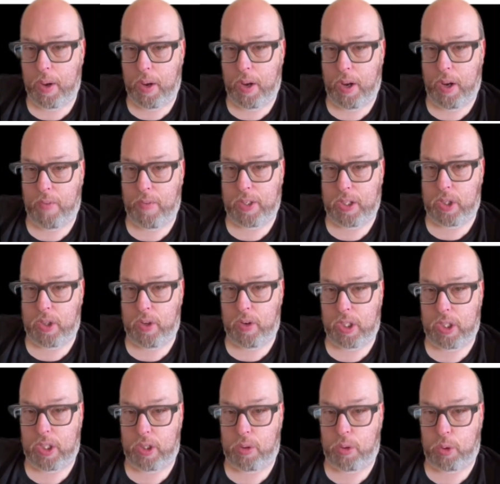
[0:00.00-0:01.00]
That's a
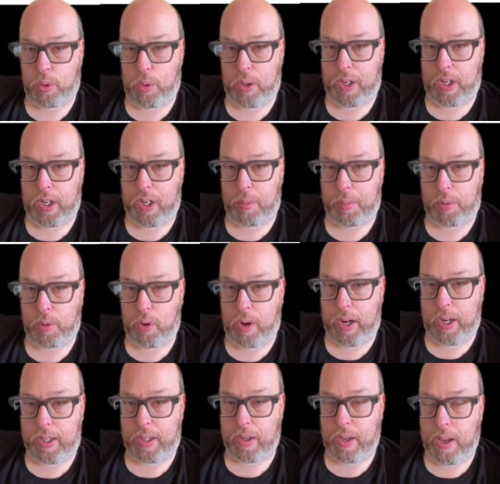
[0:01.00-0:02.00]
nice little tweak and
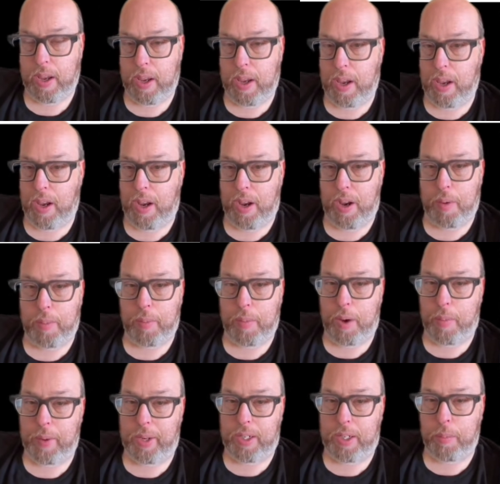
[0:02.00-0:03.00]
upgrade. I
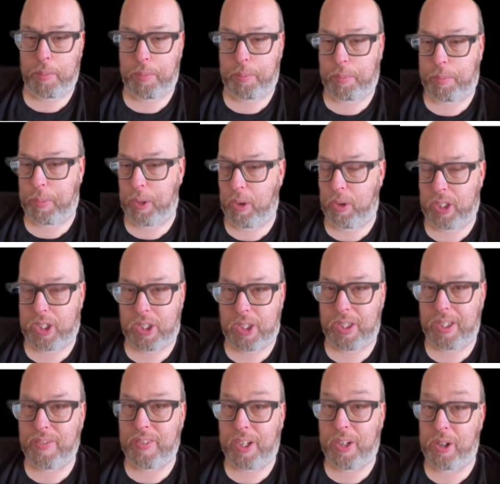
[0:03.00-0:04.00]
mean, to be honest,
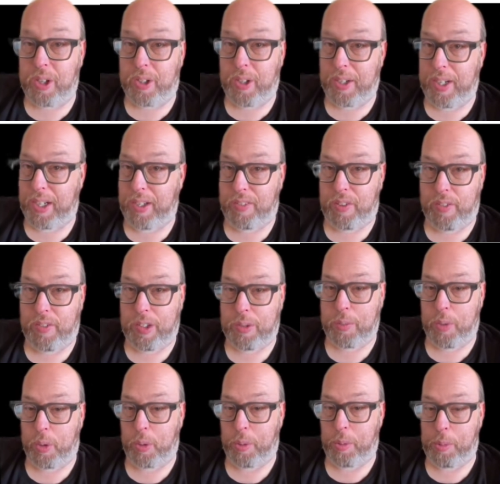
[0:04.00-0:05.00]
I could have done anything with this
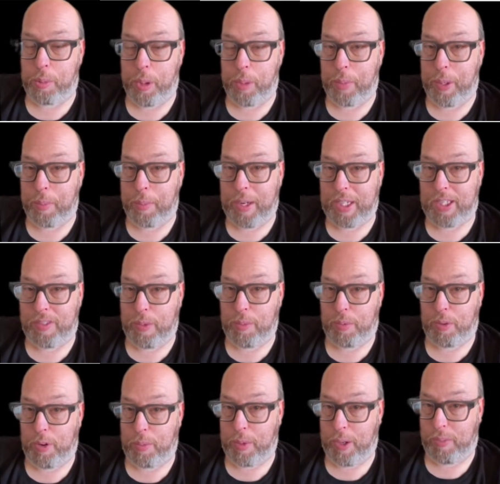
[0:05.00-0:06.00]
model. It would have been a massive
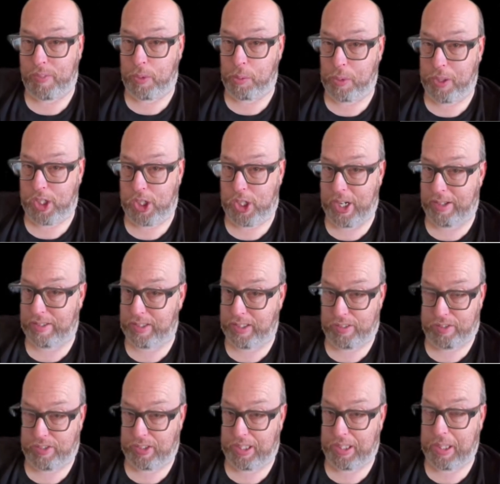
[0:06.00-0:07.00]
improvement over the weird
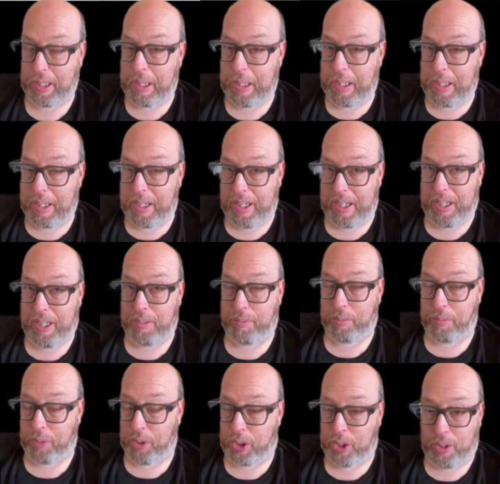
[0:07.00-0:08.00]
chariot
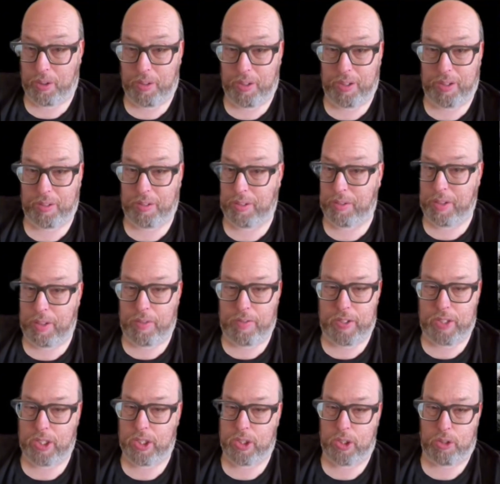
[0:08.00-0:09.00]
thing. So
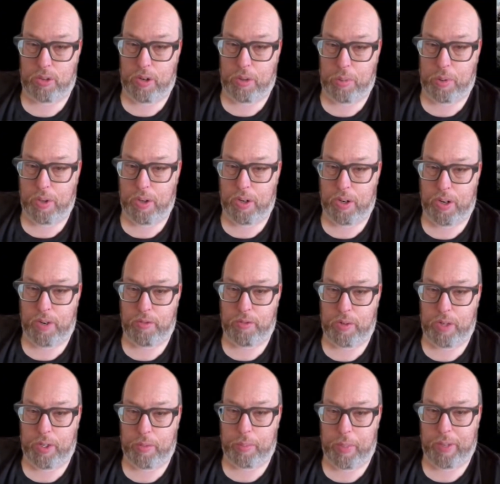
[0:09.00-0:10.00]
this is a great one. I'm
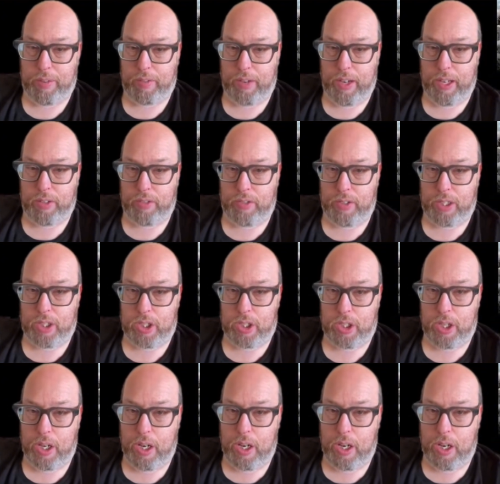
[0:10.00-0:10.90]
really a big fan of this.